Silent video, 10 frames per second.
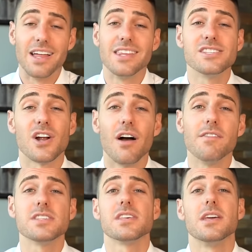these are
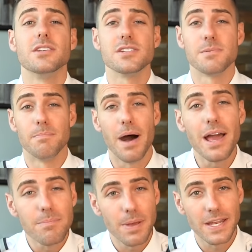obviously just
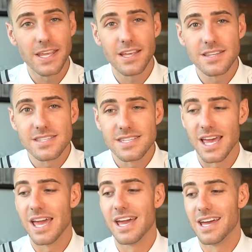my opinions
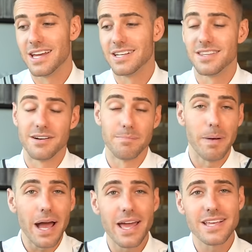and they're
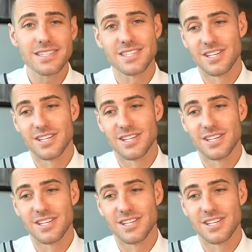biased,